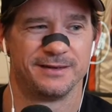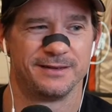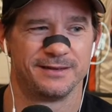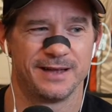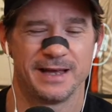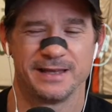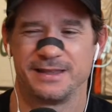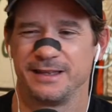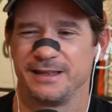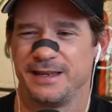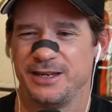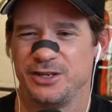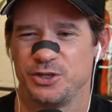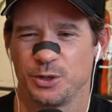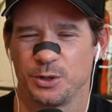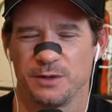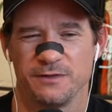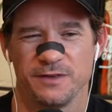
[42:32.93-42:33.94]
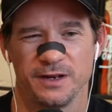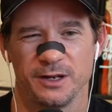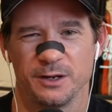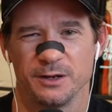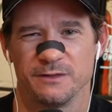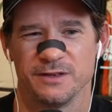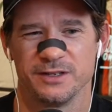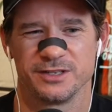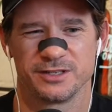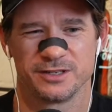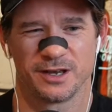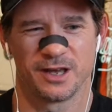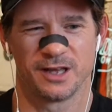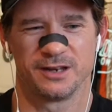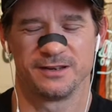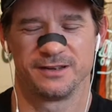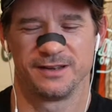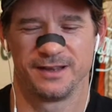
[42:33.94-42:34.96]
I think he showed a video of his
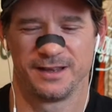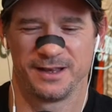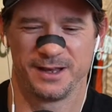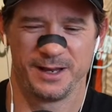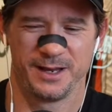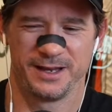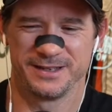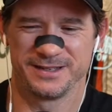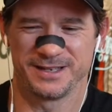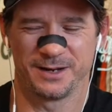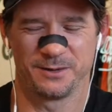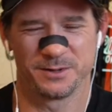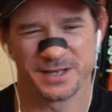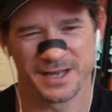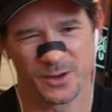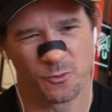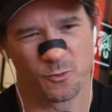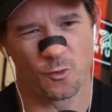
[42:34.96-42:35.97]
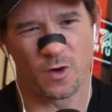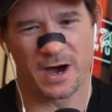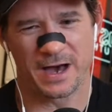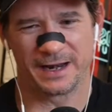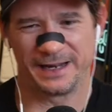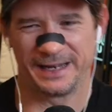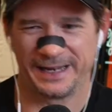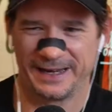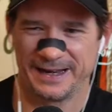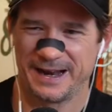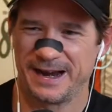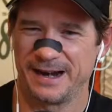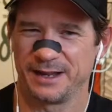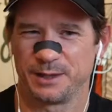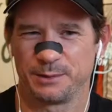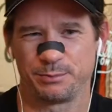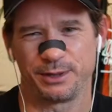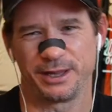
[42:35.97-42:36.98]
son. His son was like waddling out
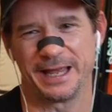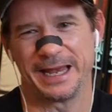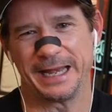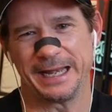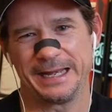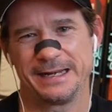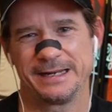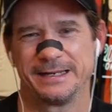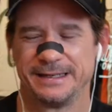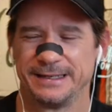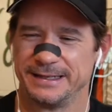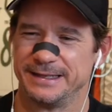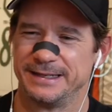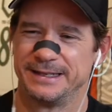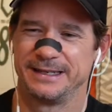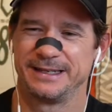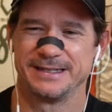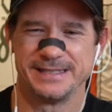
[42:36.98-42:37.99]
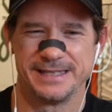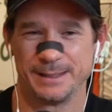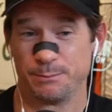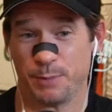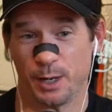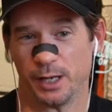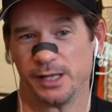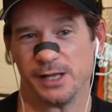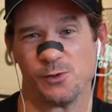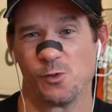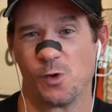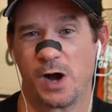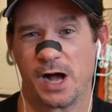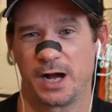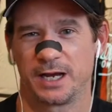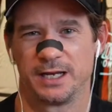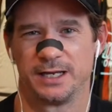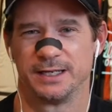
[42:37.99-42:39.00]
of the plane because he could barely
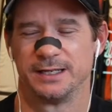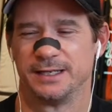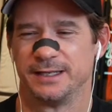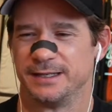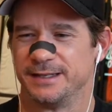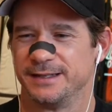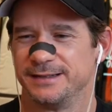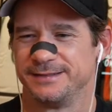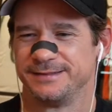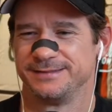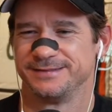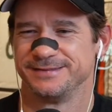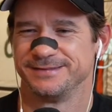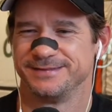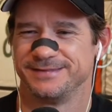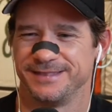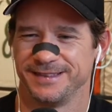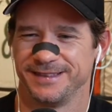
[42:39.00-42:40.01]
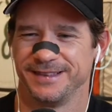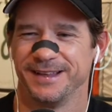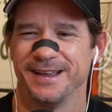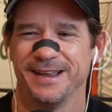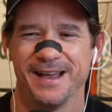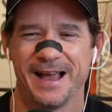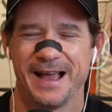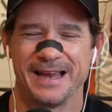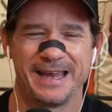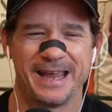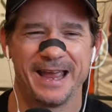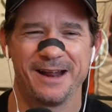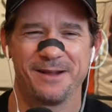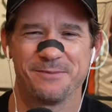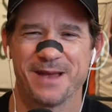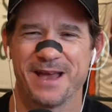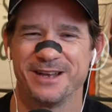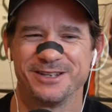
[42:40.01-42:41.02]
walk. I can't
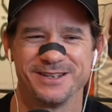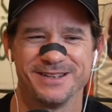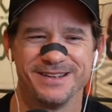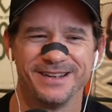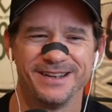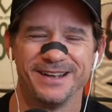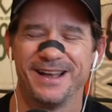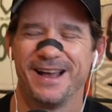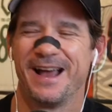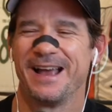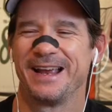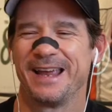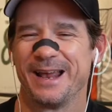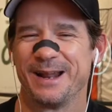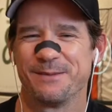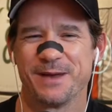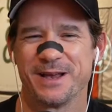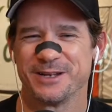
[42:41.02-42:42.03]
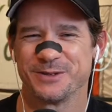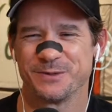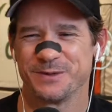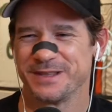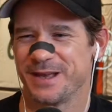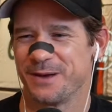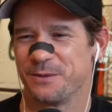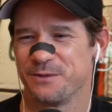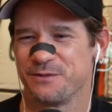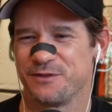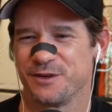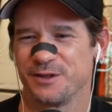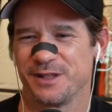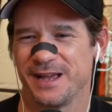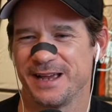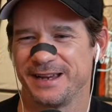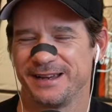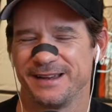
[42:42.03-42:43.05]
imagine what that would feel
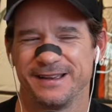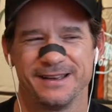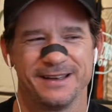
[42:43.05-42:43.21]
like.